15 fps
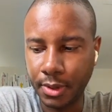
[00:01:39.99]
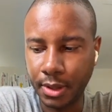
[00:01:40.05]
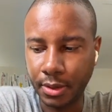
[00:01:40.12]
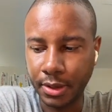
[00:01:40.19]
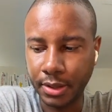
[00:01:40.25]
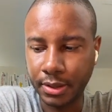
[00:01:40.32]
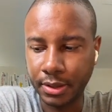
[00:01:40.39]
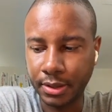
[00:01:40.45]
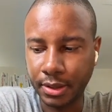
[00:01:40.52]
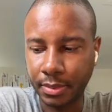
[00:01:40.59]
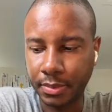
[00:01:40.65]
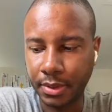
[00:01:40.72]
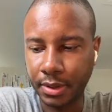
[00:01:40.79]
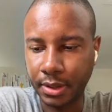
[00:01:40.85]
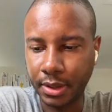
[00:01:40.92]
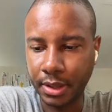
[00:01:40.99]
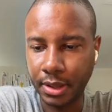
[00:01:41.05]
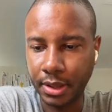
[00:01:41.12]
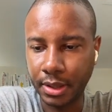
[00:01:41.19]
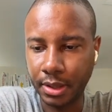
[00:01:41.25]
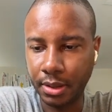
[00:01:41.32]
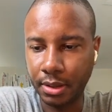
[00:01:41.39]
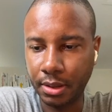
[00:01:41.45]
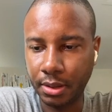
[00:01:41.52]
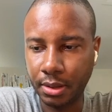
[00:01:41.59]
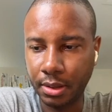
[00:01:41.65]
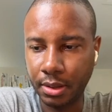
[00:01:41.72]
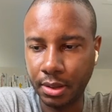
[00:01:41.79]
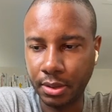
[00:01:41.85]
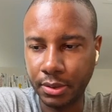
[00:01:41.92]
this is something that,
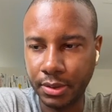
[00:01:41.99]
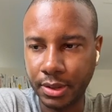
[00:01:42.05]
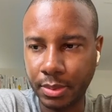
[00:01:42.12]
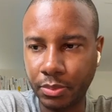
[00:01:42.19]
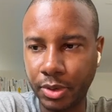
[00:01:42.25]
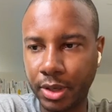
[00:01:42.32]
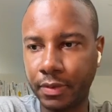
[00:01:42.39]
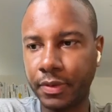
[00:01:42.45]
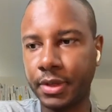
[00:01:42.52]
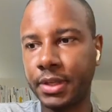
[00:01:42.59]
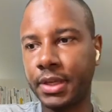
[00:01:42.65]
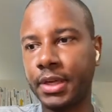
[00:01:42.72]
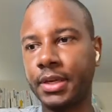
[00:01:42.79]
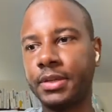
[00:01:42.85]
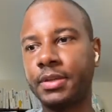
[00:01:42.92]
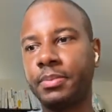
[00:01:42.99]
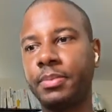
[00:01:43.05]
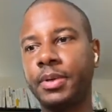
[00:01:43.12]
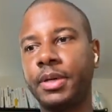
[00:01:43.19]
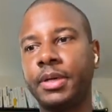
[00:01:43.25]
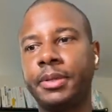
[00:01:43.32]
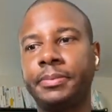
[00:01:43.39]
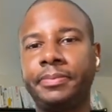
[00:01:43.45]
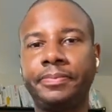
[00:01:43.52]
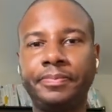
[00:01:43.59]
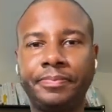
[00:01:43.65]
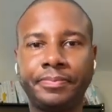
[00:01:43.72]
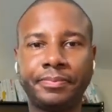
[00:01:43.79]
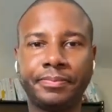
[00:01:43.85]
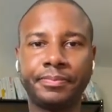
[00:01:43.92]
somewhat of a test, but,
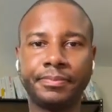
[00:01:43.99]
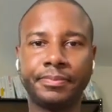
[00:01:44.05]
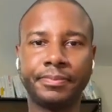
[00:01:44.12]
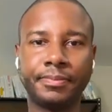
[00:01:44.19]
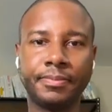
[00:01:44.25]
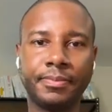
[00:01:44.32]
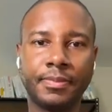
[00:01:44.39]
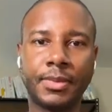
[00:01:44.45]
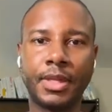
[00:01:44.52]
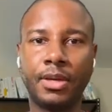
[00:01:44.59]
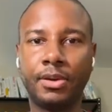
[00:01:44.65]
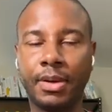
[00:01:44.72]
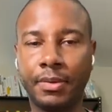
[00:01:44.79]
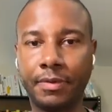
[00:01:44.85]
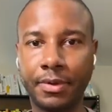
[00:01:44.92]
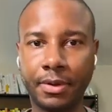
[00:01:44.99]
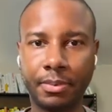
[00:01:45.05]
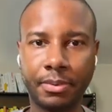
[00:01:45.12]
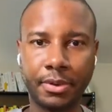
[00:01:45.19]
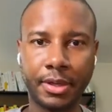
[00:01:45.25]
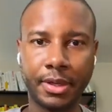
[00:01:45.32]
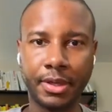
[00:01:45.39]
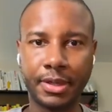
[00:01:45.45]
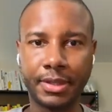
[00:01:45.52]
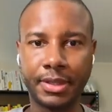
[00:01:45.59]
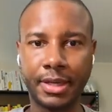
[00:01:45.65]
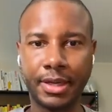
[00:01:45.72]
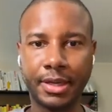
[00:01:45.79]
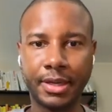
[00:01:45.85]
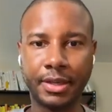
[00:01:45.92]
I feel pretty
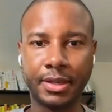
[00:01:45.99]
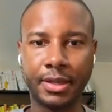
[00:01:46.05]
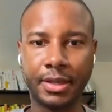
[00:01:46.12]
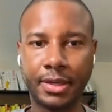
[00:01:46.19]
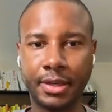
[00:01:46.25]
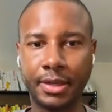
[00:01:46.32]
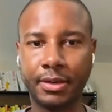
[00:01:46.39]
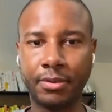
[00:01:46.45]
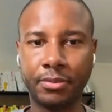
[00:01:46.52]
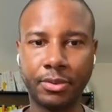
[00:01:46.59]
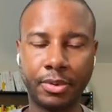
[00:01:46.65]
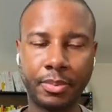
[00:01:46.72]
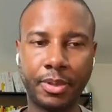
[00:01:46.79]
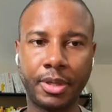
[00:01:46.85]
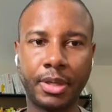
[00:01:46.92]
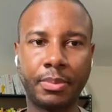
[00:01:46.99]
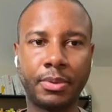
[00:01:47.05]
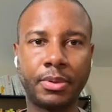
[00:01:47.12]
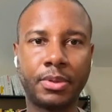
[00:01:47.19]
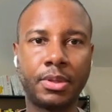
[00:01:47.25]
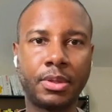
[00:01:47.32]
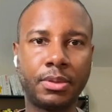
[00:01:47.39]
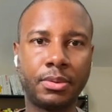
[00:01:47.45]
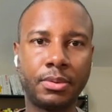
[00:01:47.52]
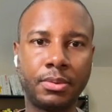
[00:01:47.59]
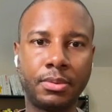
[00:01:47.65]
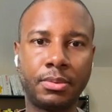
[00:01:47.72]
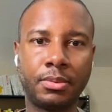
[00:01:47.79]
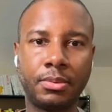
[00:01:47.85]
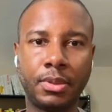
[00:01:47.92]
excited that we'll be able
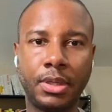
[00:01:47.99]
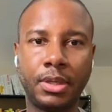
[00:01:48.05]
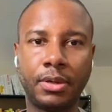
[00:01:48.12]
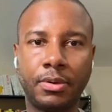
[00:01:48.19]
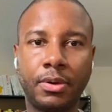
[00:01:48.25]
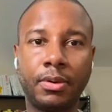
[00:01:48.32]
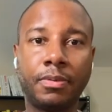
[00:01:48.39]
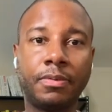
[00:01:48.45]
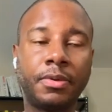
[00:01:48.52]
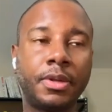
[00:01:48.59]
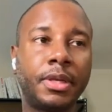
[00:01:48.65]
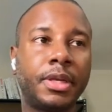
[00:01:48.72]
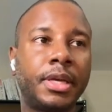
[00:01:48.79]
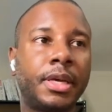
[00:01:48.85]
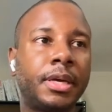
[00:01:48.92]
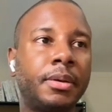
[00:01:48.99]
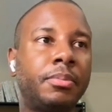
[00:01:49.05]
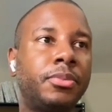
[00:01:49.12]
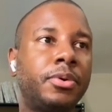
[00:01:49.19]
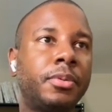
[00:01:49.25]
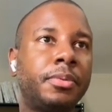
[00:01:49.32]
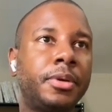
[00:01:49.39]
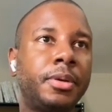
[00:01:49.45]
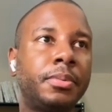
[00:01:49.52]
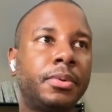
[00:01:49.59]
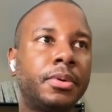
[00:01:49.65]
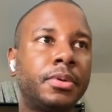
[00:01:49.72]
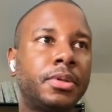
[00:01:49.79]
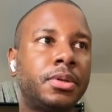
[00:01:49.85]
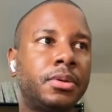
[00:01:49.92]
to, hopefully get more
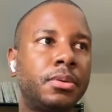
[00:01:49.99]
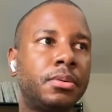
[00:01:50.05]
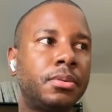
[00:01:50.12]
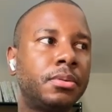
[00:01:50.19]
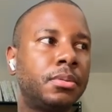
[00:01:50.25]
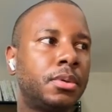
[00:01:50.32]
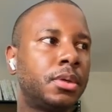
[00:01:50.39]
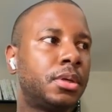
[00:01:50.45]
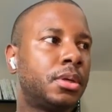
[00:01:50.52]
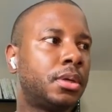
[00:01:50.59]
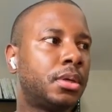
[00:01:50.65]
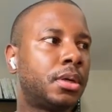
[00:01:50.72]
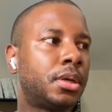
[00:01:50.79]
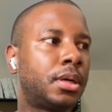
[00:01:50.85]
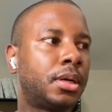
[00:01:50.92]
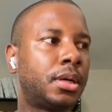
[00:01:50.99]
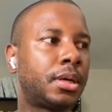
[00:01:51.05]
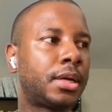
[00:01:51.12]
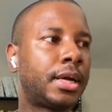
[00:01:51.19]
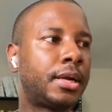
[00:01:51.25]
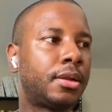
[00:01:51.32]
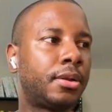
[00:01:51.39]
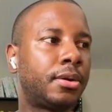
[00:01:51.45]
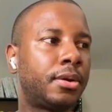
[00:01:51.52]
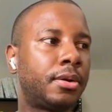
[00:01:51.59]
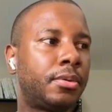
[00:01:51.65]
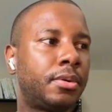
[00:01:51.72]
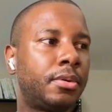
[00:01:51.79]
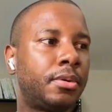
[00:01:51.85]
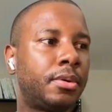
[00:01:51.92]
people to kind of
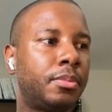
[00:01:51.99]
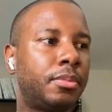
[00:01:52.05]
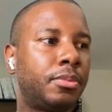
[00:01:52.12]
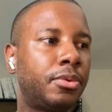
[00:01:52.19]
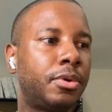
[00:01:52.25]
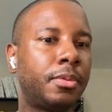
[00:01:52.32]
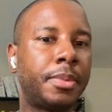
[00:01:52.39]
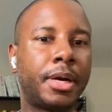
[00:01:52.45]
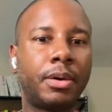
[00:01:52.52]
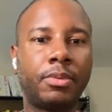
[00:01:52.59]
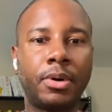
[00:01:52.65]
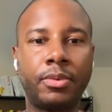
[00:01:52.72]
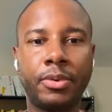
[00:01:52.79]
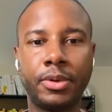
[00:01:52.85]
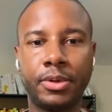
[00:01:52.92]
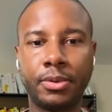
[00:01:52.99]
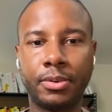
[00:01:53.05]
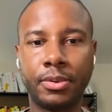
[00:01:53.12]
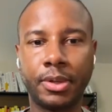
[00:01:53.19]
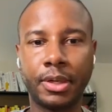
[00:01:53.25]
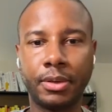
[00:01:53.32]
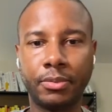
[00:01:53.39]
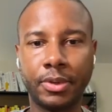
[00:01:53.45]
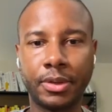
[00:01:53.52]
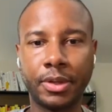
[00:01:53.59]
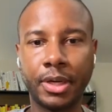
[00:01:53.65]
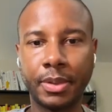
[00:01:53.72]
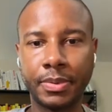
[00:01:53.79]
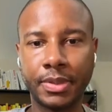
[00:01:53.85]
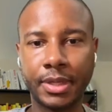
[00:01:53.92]
learn more about what we're doing
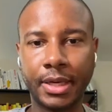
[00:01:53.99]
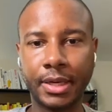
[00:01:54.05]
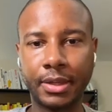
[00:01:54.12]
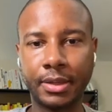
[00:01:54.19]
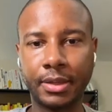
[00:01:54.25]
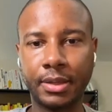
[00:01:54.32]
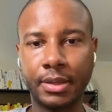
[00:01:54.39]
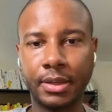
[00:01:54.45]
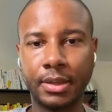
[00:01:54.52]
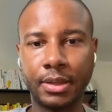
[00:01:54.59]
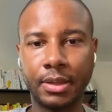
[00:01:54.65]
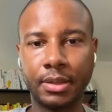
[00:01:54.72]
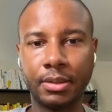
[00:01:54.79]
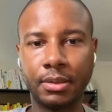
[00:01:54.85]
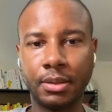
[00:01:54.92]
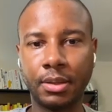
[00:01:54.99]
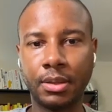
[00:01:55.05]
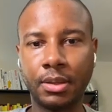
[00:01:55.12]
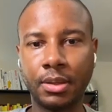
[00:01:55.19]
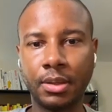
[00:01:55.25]
with upcycling and,